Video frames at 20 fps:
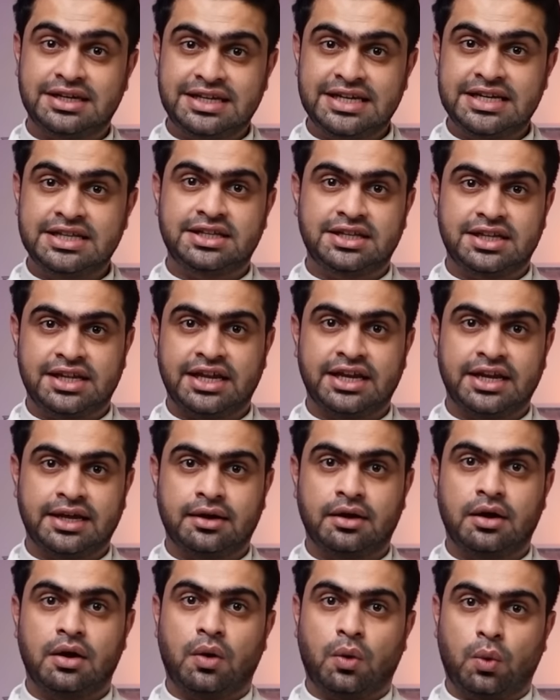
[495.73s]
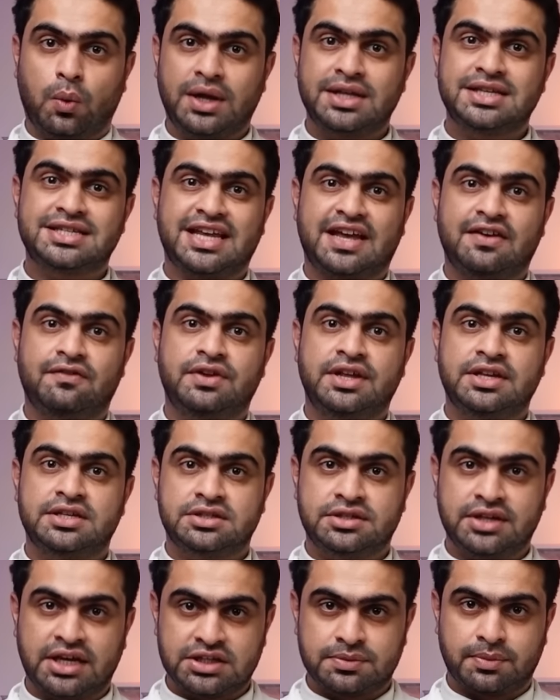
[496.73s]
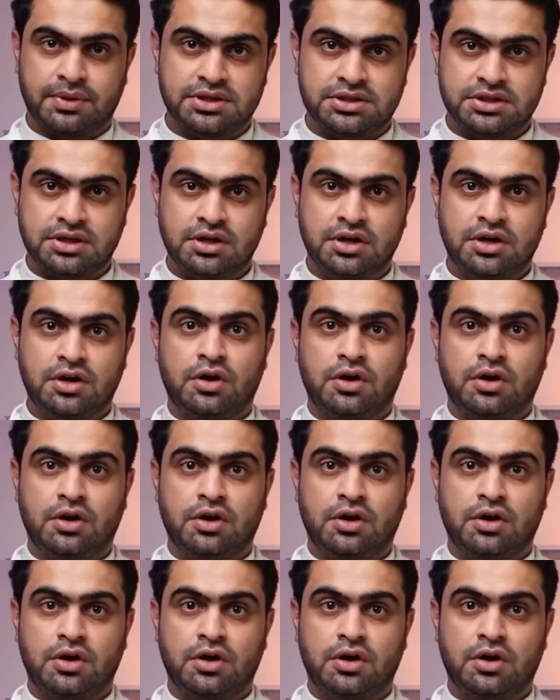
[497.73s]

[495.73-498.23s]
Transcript: teeth cleaning once every six months.